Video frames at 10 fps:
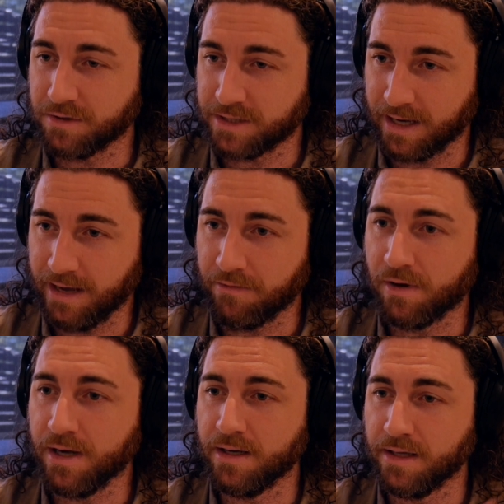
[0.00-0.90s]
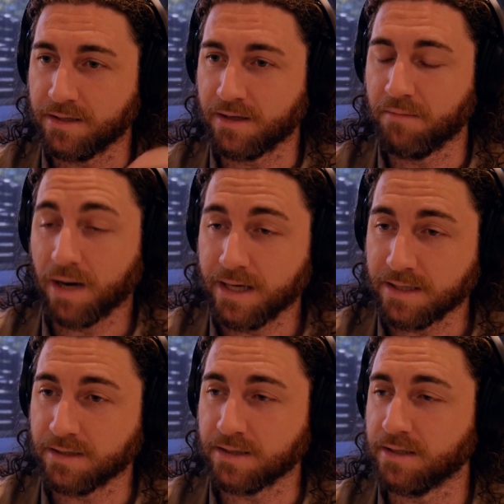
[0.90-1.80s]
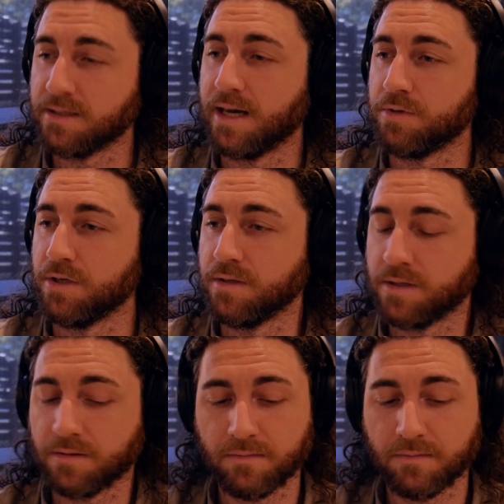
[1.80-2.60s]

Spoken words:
slavery into the minds and conceptions